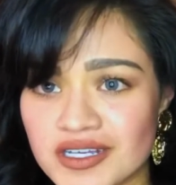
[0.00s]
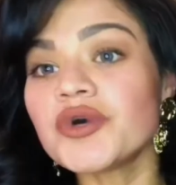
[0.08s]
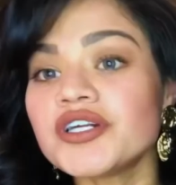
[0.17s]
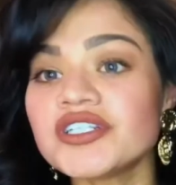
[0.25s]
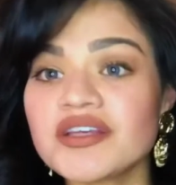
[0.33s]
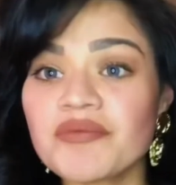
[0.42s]
What
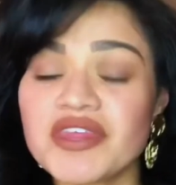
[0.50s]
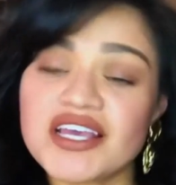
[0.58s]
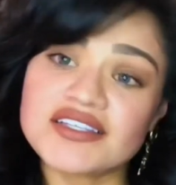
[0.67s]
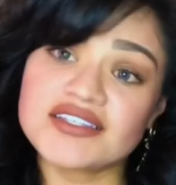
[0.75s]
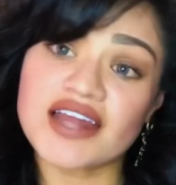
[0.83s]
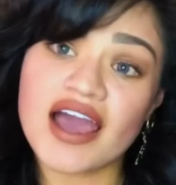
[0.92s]
are some
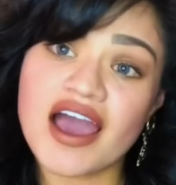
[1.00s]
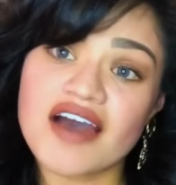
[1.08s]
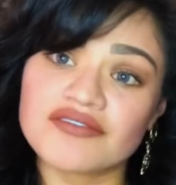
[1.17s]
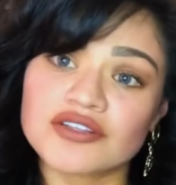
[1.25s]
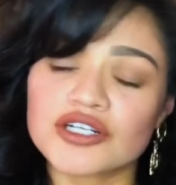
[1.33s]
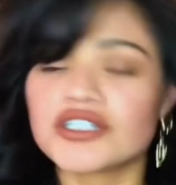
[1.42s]
things that I
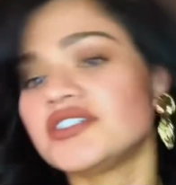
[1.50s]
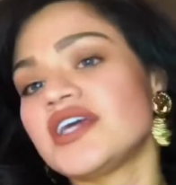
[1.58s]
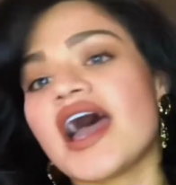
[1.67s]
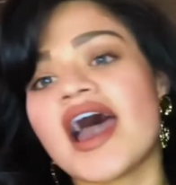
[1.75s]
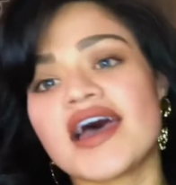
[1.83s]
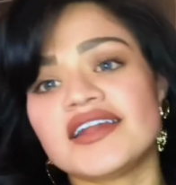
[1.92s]
have learned
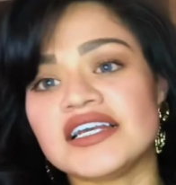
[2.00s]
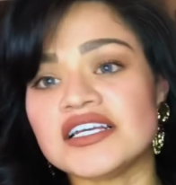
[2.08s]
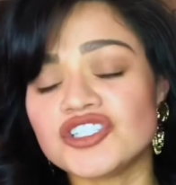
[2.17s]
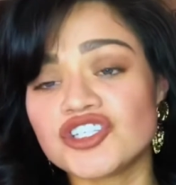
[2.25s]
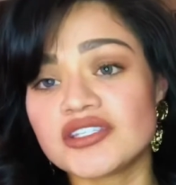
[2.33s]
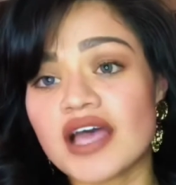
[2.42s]
at
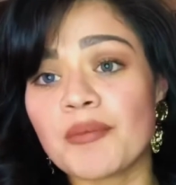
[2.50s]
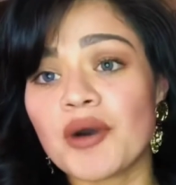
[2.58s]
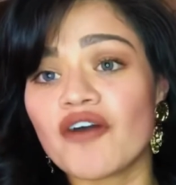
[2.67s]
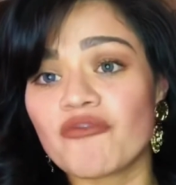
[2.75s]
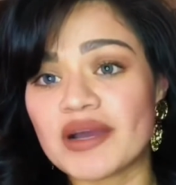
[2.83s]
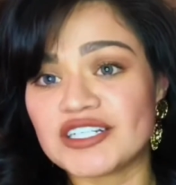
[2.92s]
each step
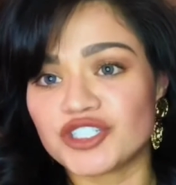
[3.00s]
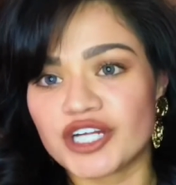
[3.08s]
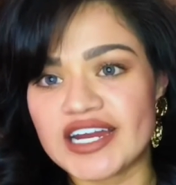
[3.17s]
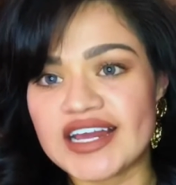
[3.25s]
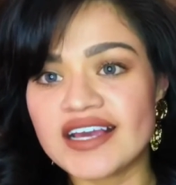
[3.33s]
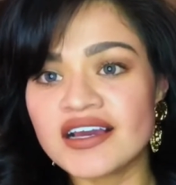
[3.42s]
of my
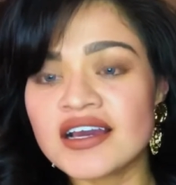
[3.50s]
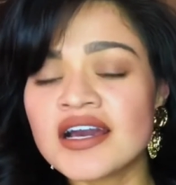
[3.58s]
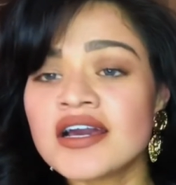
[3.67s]
training?